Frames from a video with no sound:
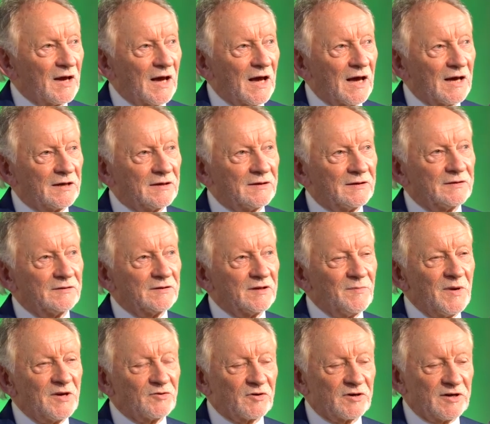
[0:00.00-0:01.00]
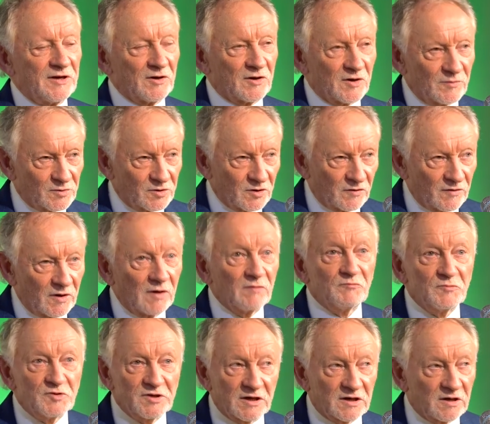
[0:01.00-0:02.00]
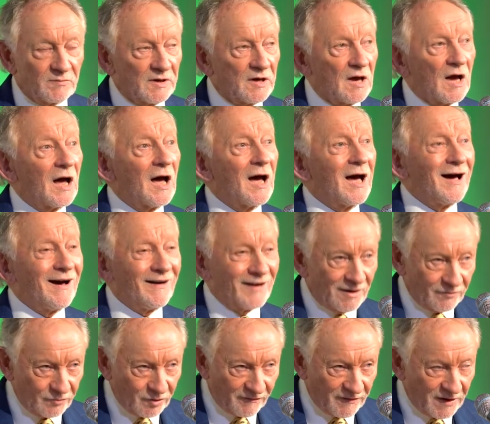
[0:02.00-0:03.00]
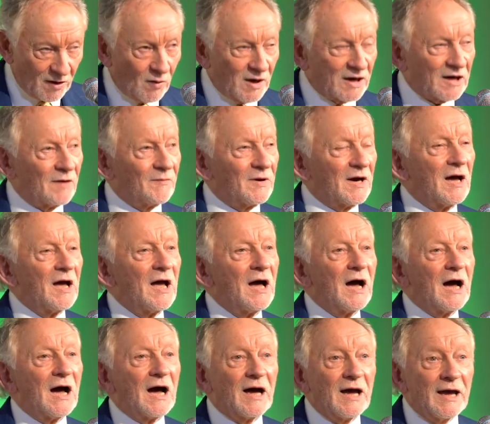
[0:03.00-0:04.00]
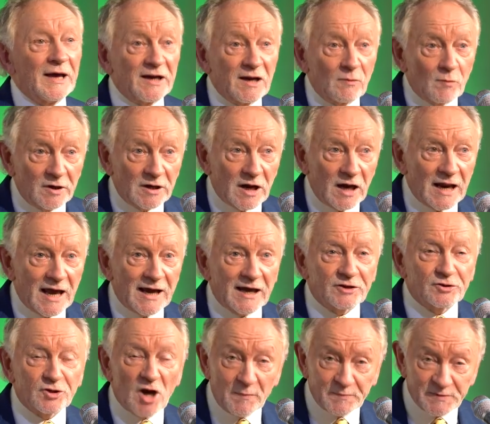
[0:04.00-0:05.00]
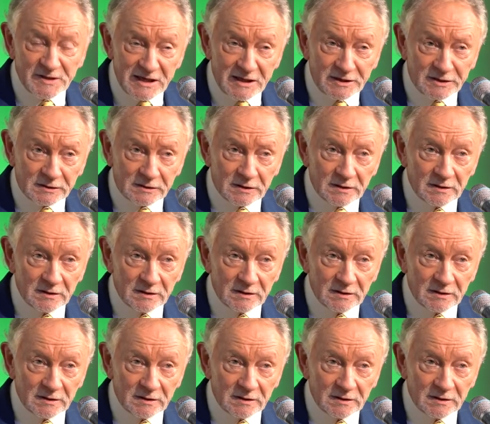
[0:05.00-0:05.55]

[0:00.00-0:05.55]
And the maitre d' comes over, gentlemen, ah, oh, you're very welcome. Uh, ah, anyone that like a chopsticks?